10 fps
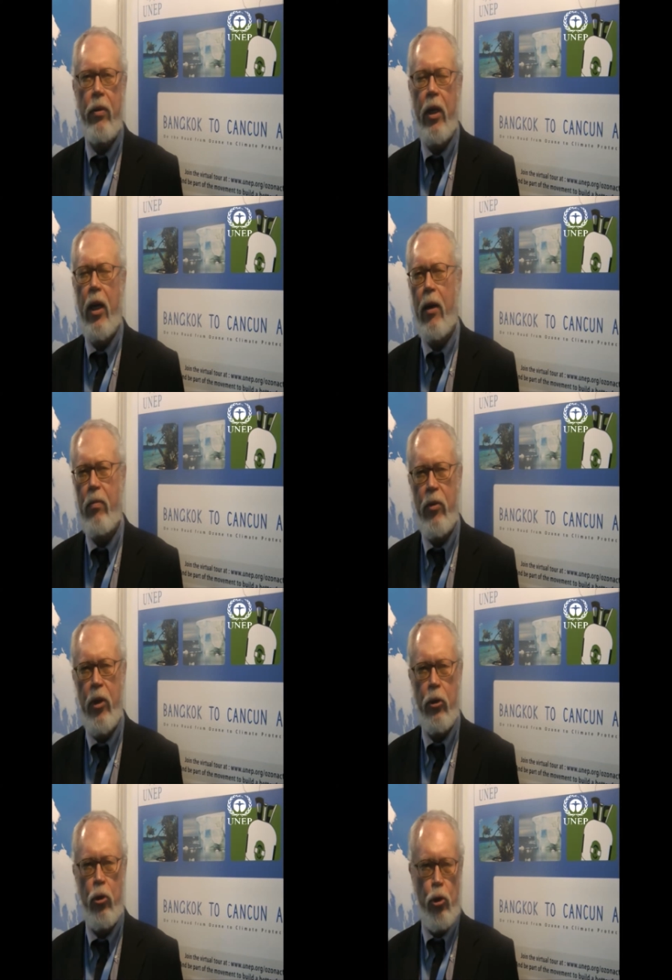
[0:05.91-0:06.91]
uh,
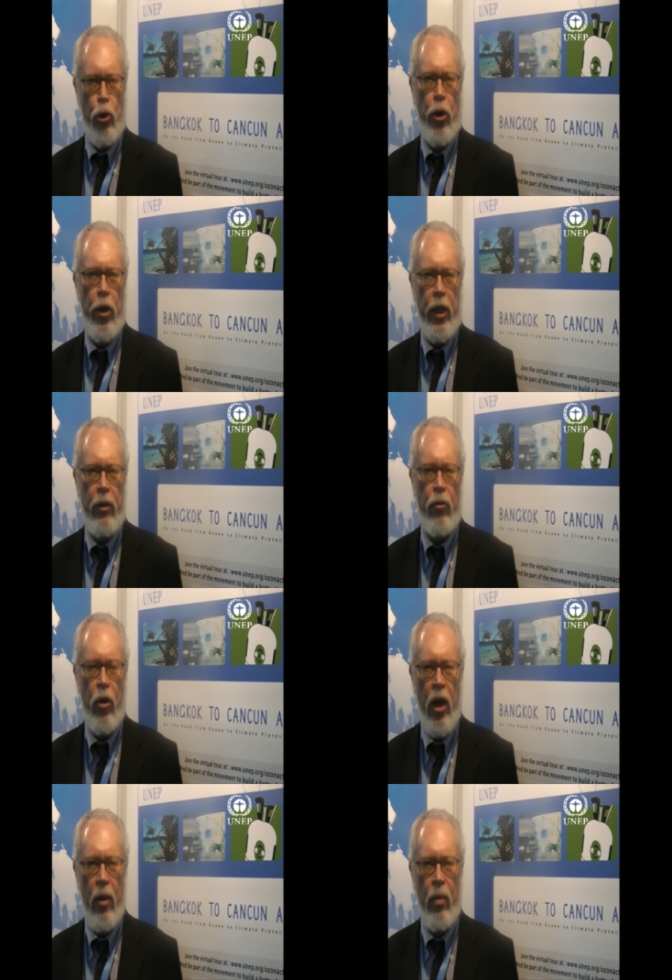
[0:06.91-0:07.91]
this journey
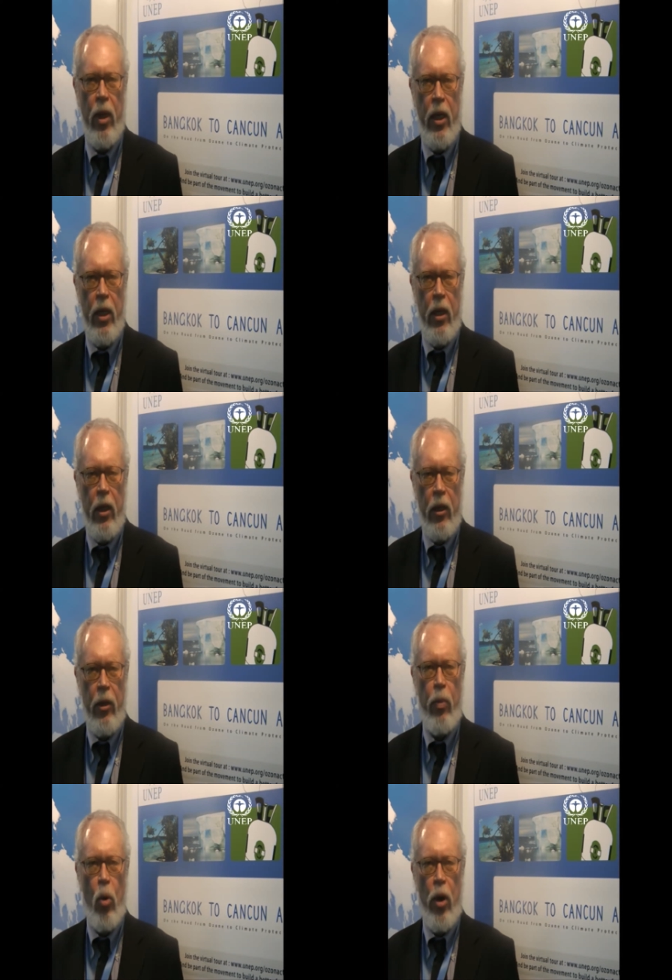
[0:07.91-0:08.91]
from
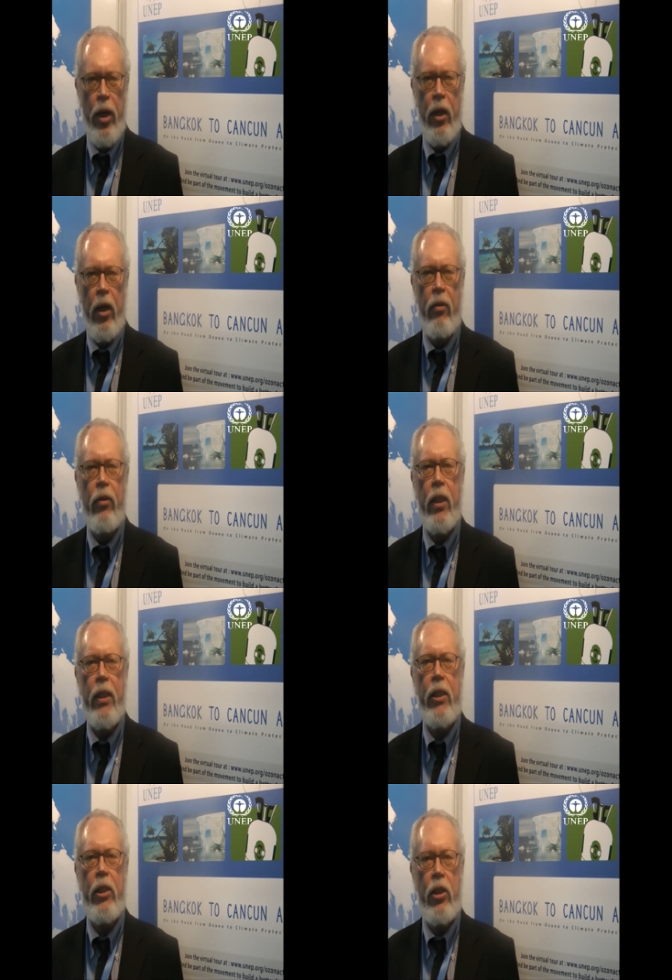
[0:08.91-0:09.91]
the point of
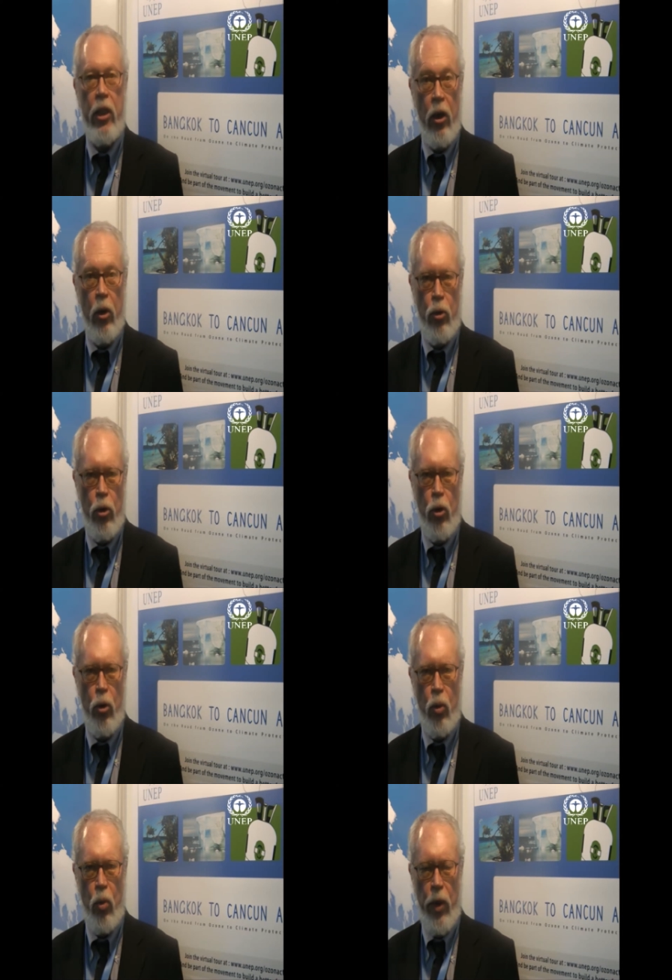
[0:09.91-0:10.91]
CO2.
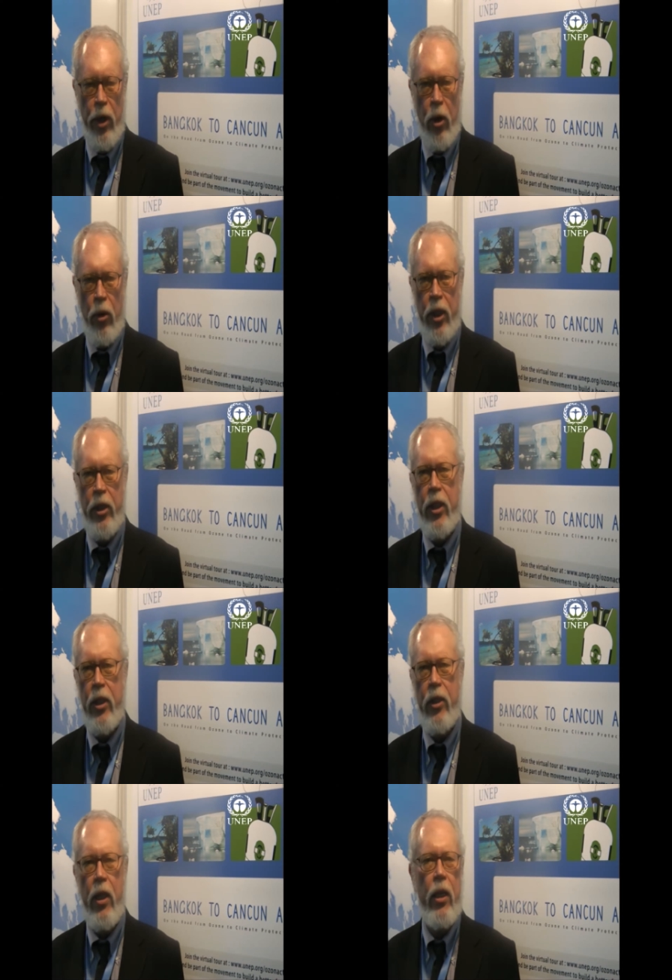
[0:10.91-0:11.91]
We know this
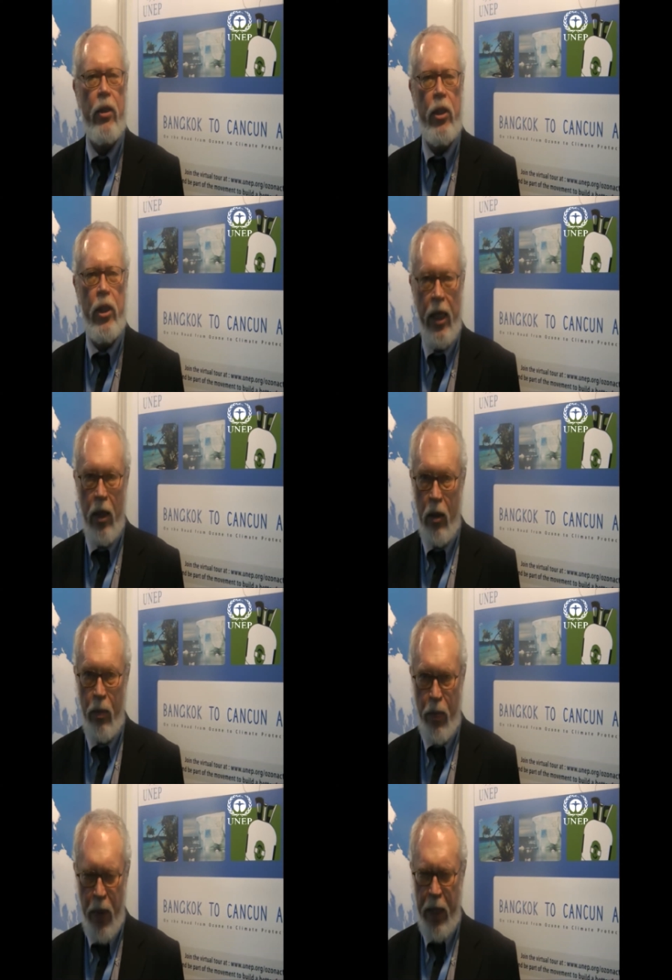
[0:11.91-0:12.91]
is the single
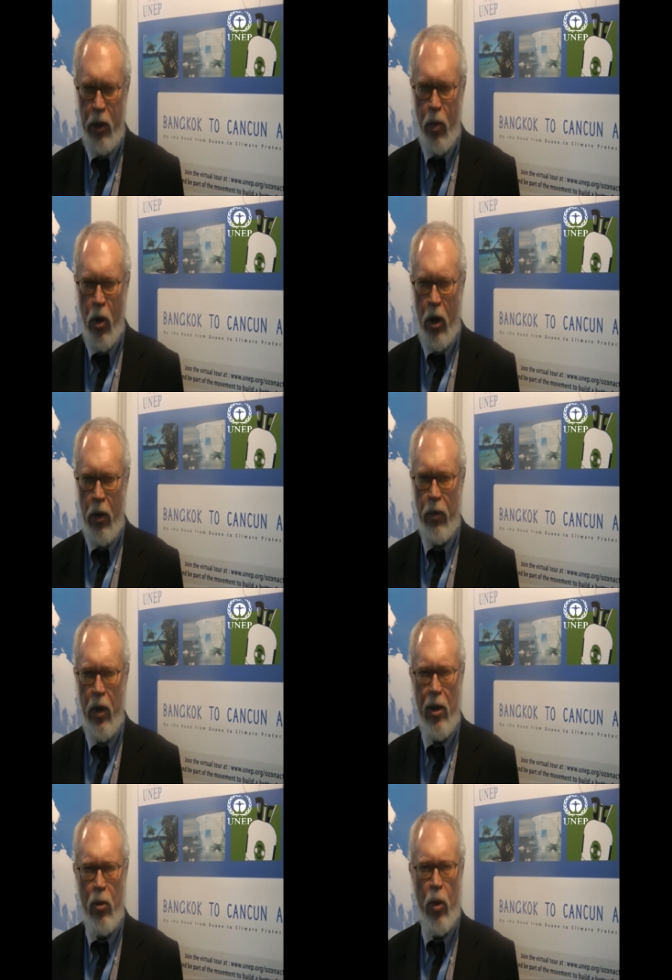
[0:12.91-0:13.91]
biggest part of
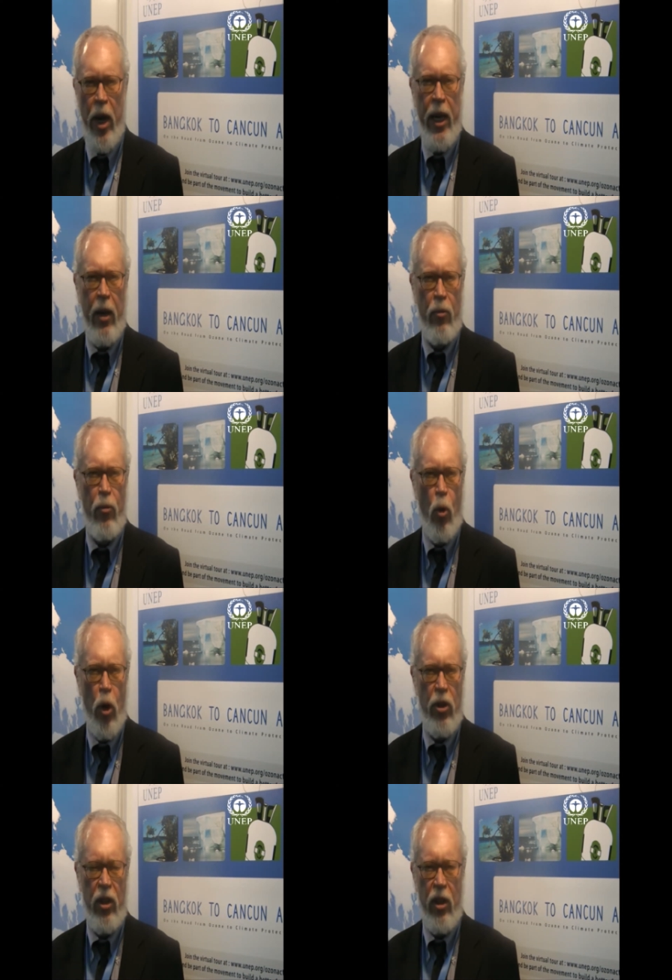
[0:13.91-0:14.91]
radiative
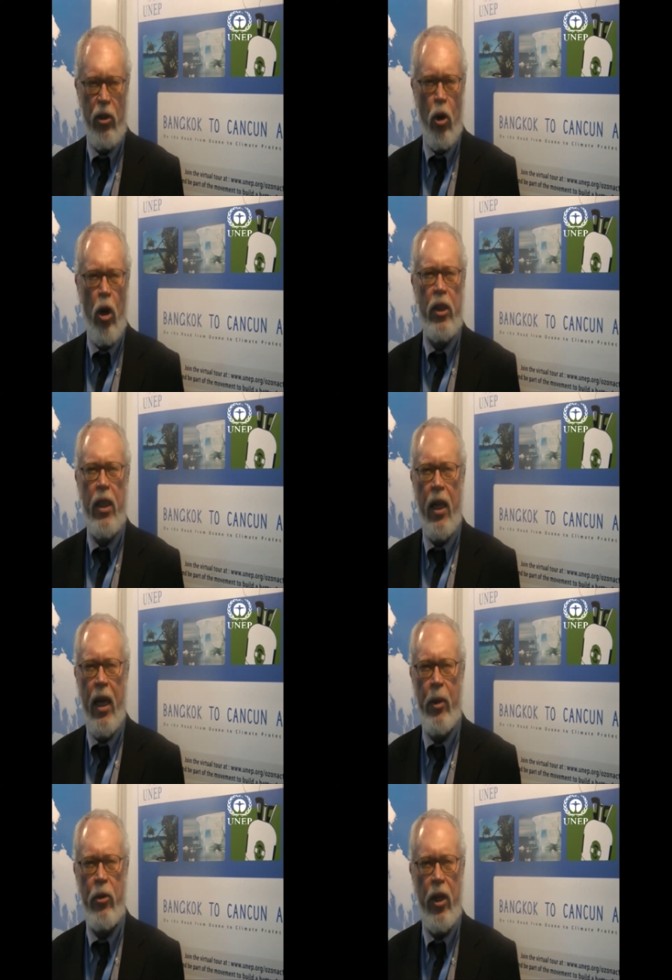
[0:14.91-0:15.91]
forcing that's causing
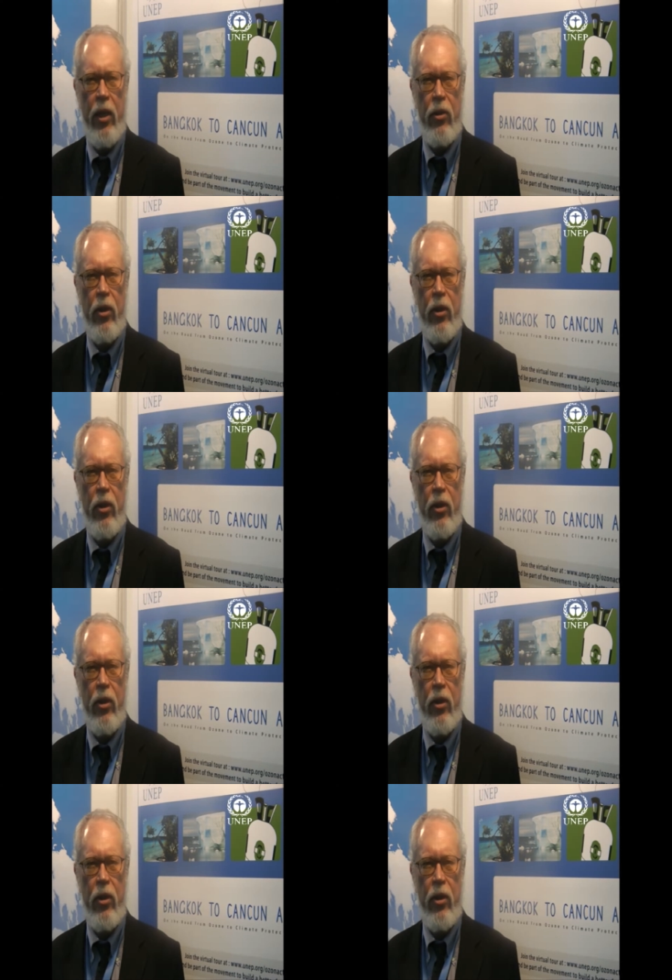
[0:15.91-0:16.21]
climate change.